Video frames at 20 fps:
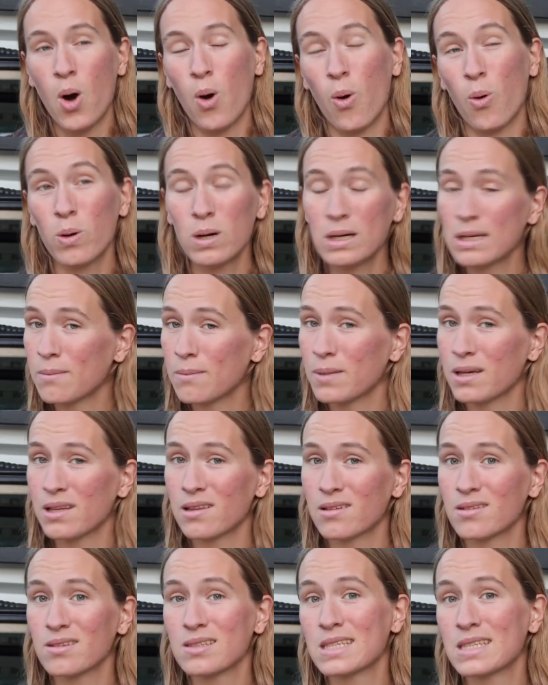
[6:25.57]
or it can be a
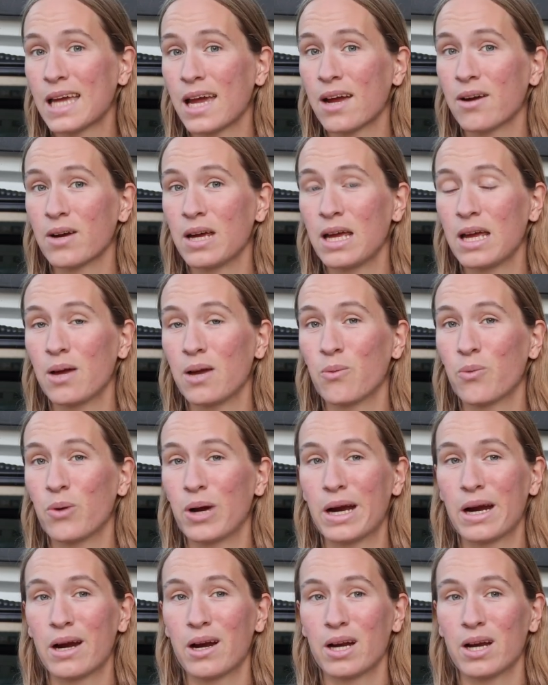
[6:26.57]
little scary
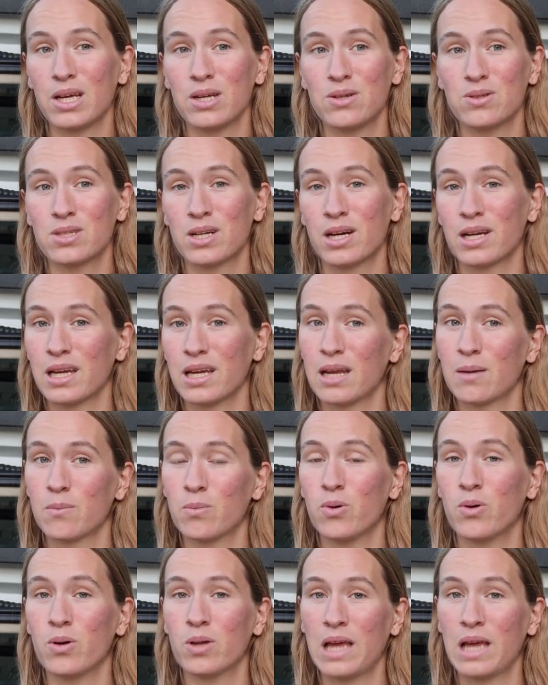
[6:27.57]
where you start getting
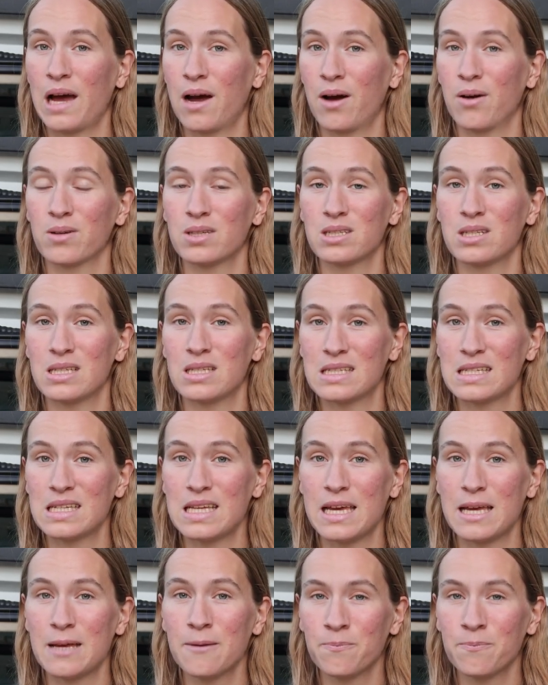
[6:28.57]
pulled out to
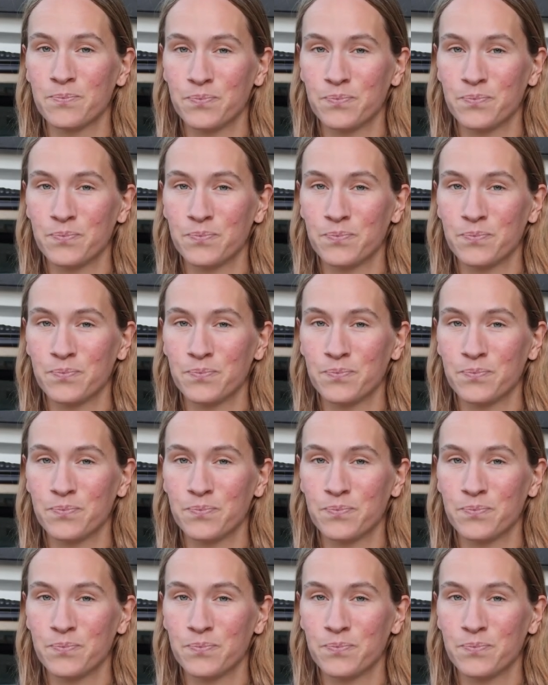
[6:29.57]
sea.